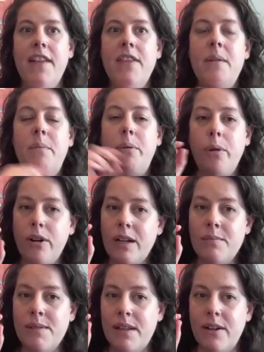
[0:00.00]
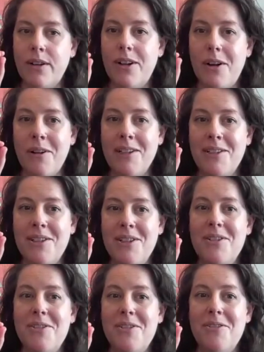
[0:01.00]
And the programs that are going
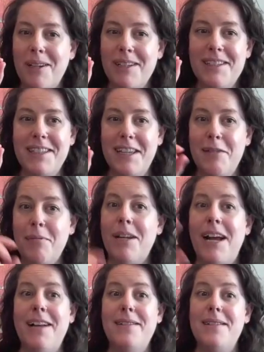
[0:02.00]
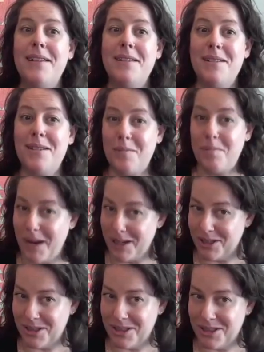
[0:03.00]
to what is labeled as
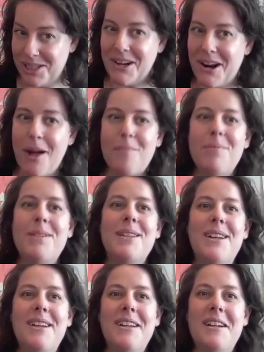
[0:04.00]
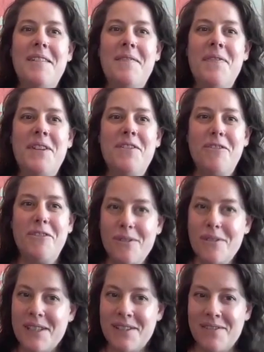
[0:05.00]
specialty crops,
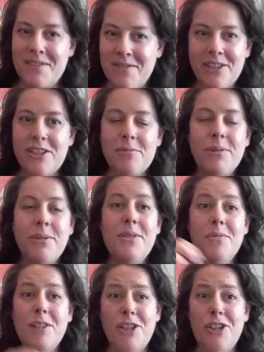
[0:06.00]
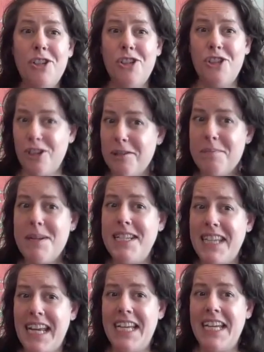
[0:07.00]
fruits and vegetables, which should be
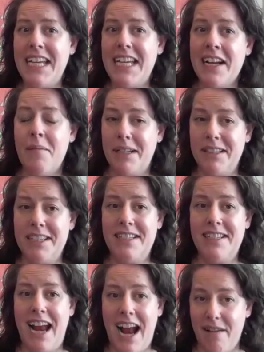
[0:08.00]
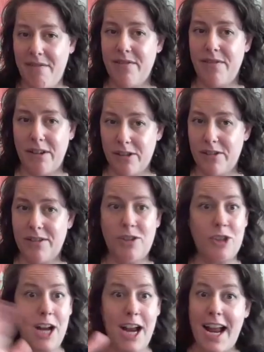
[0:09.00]
taking up at least half of our
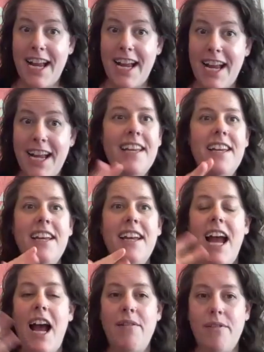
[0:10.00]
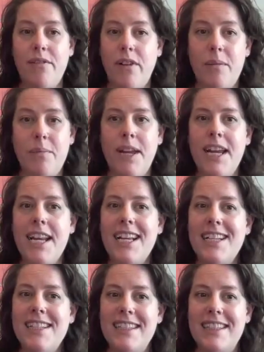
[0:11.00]
tray, half of our plate,
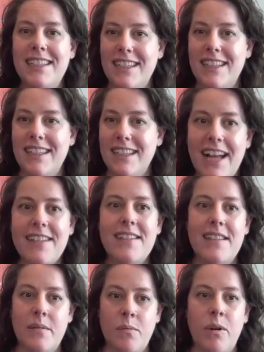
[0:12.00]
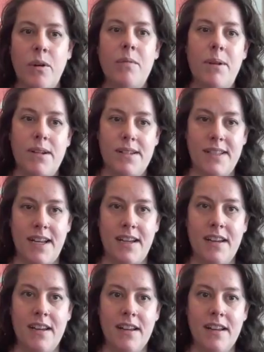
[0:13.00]
is less than 1%
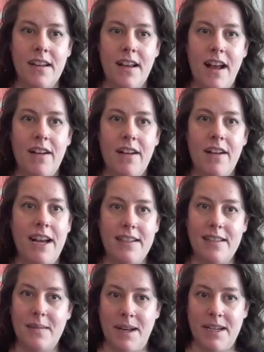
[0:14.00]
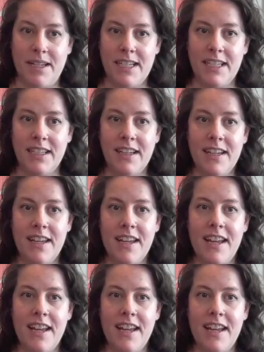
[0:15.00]
of that spending.